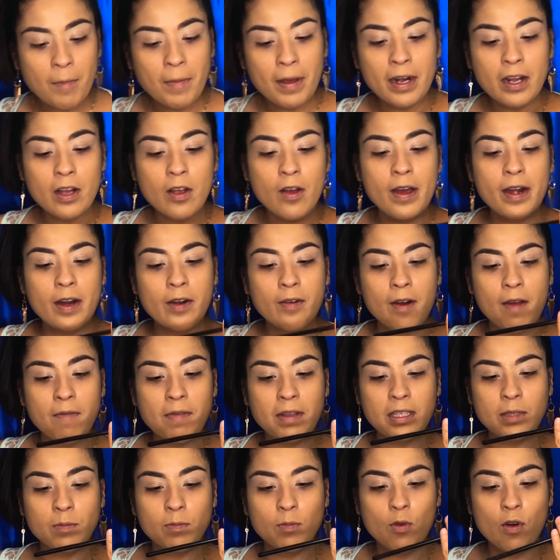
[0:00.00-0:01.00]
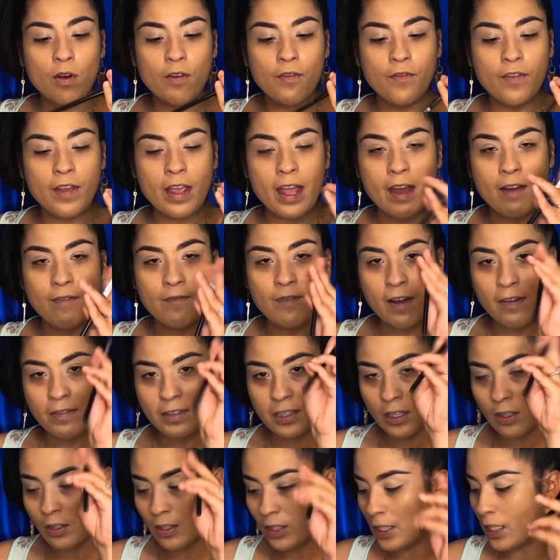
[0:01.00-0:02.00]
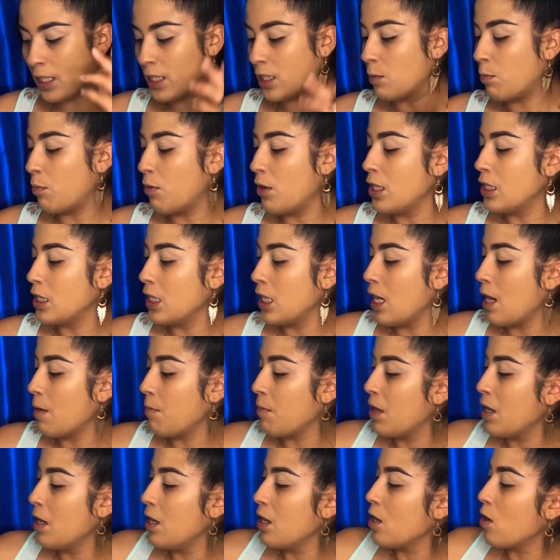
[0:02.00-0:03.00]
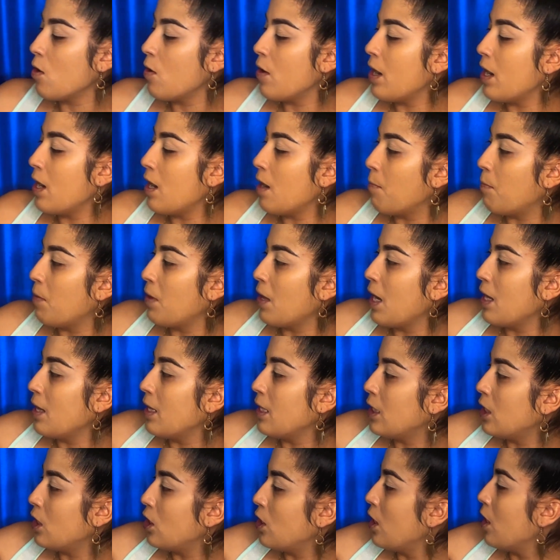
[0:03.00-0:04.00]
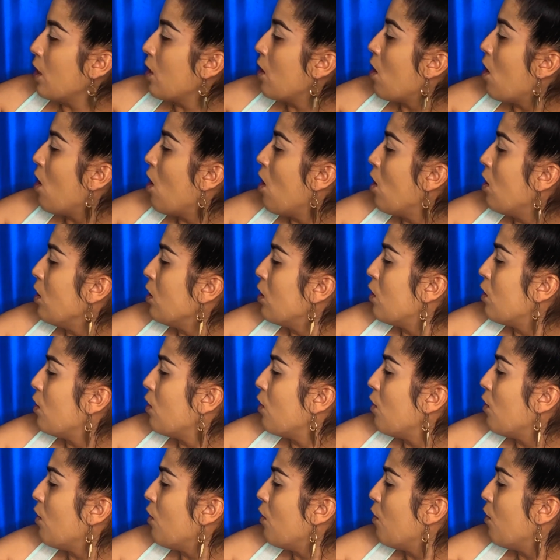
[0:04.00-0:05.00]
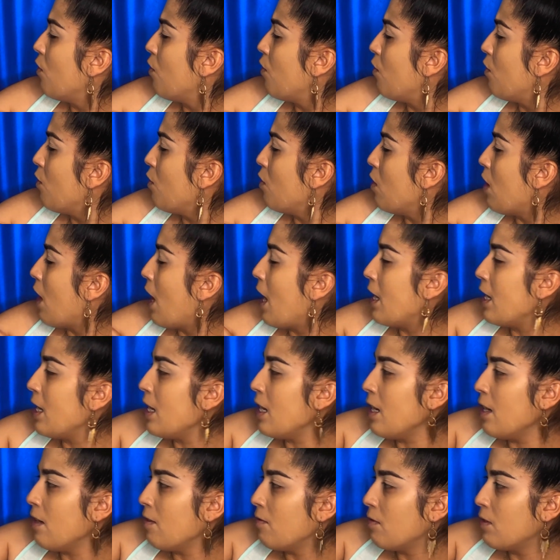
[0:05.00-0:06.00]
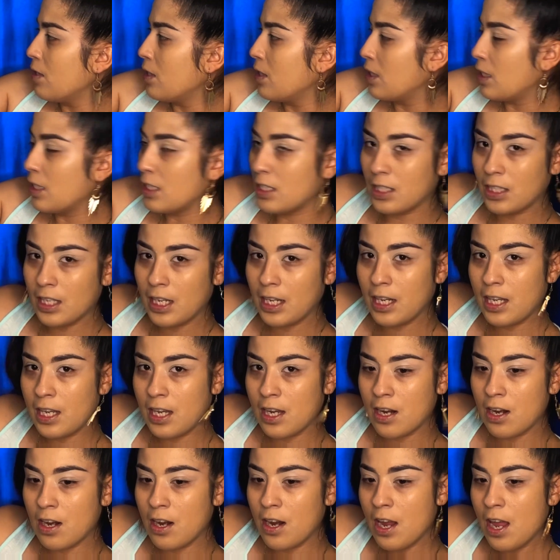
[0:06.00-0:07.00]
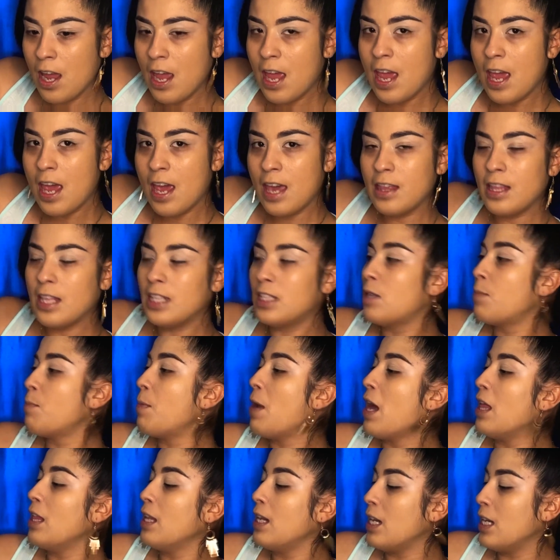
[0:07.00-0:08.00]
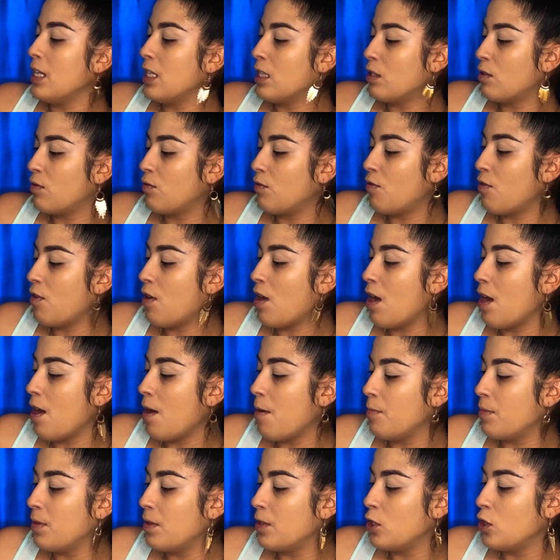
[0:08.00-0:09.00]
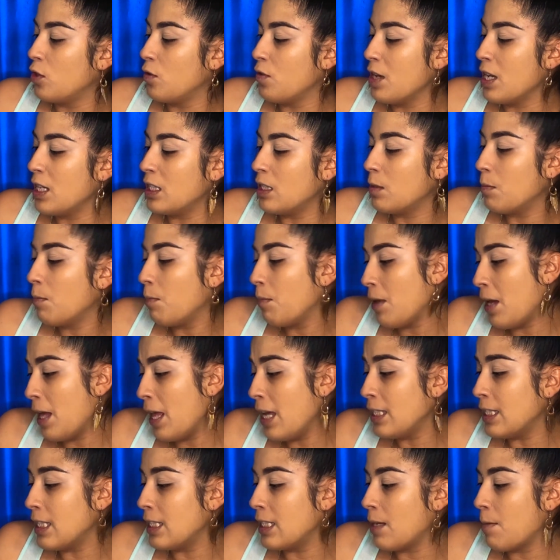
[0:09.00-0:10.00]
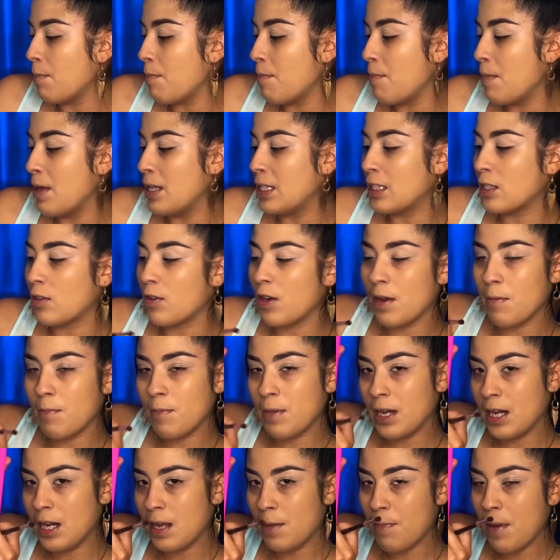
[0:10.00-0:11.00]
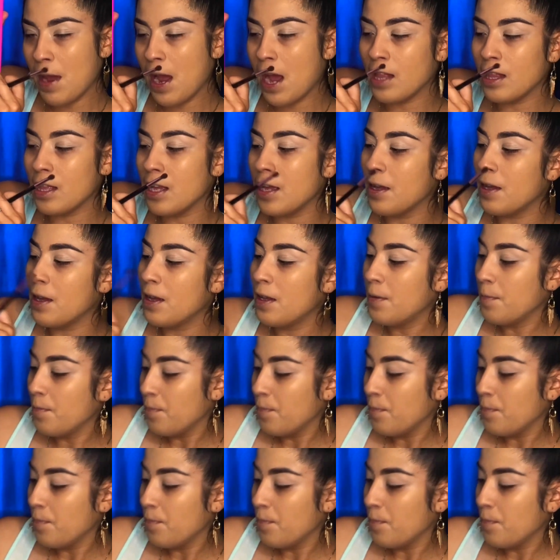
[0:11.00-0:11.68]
I'm gonna go ahead and grab this Morphe M506 brush, and I'm gonna go ahead and apply this shade called Fulani, this shade here. And this palette is from Juvia's Place. It's a Miss Gray Mini palette.